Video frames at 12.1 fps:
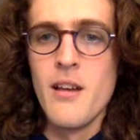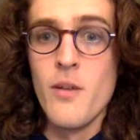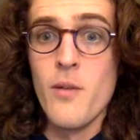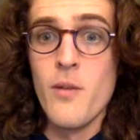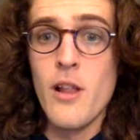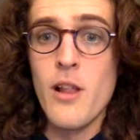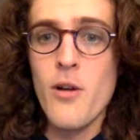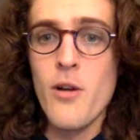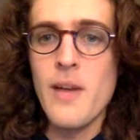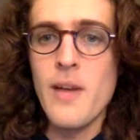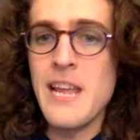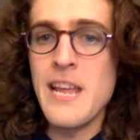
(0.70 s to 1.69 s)
Well, hello,
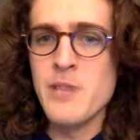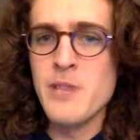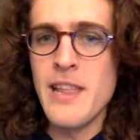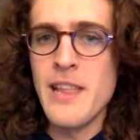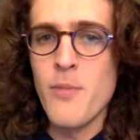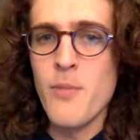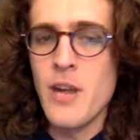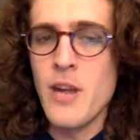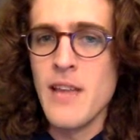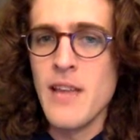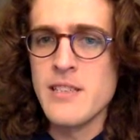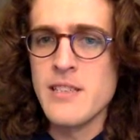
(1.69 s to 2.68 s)
8 a.m. Saturday morning
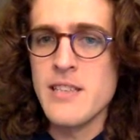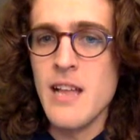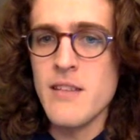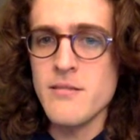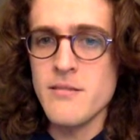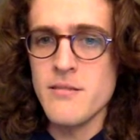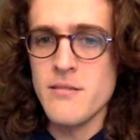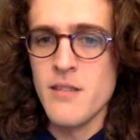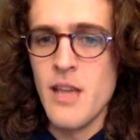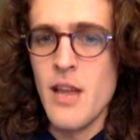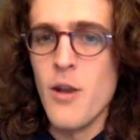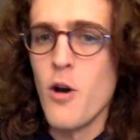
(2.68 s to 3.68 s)
ethics class.
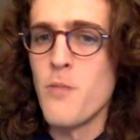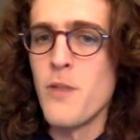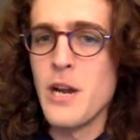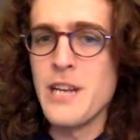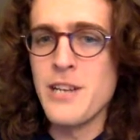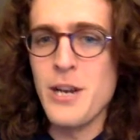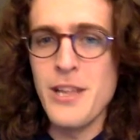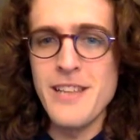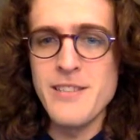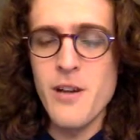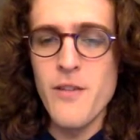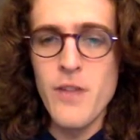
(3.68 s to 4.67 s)
And no, I'm not going to talk about this
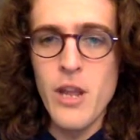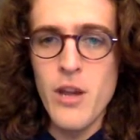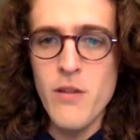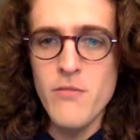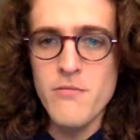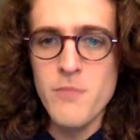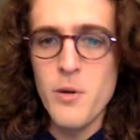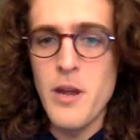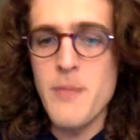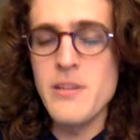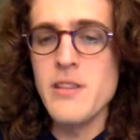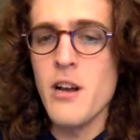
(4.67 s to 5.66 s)
video, but what I'm
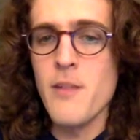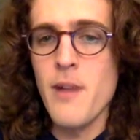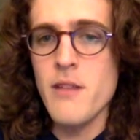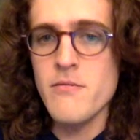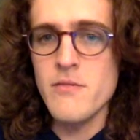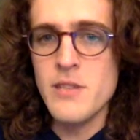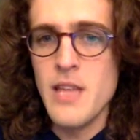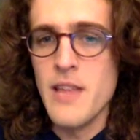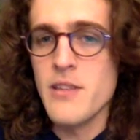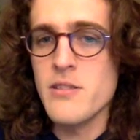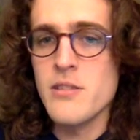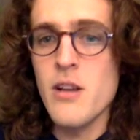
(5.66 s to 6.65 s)
going to talk about is the
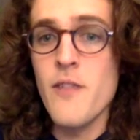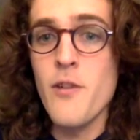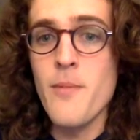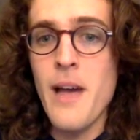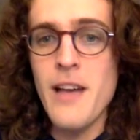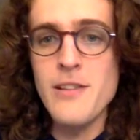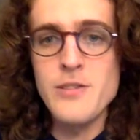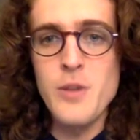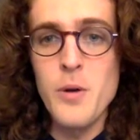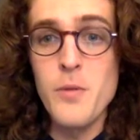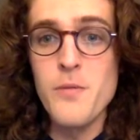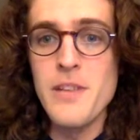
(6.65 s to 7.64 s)
ethics of software patent,
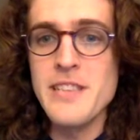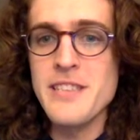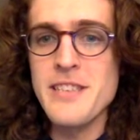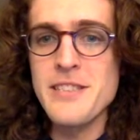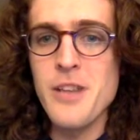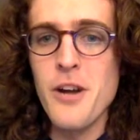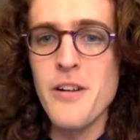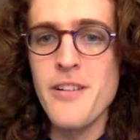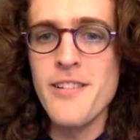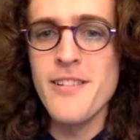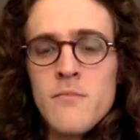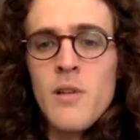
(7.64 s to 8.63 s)
so let's get started.
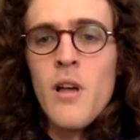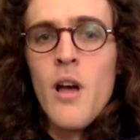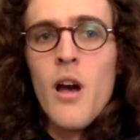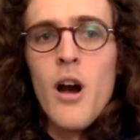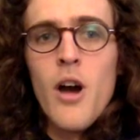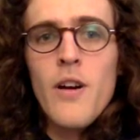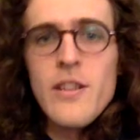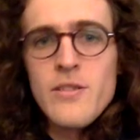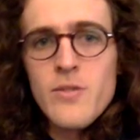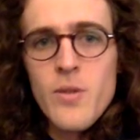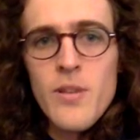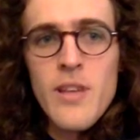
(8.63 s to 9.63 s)
Alright,
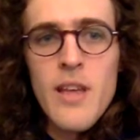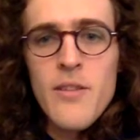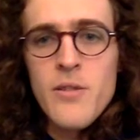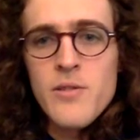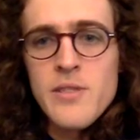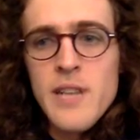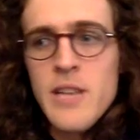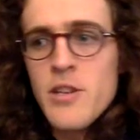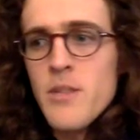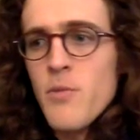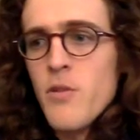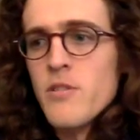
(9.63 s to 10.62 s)
so the ethical standard
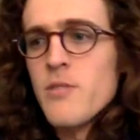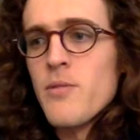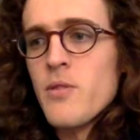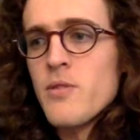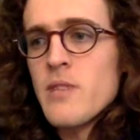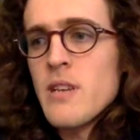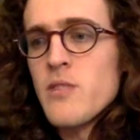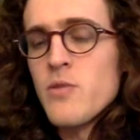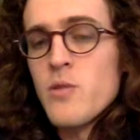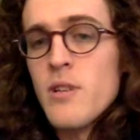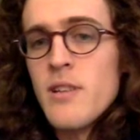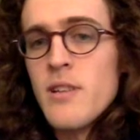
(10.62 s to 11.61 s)
I'm going to be using is
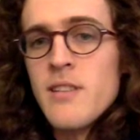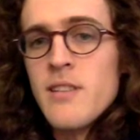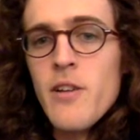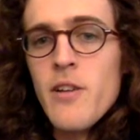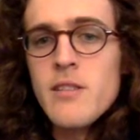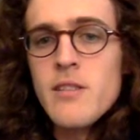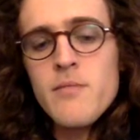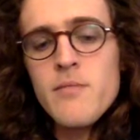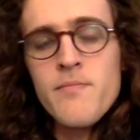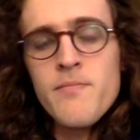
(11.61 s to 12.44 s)
utilitarianism.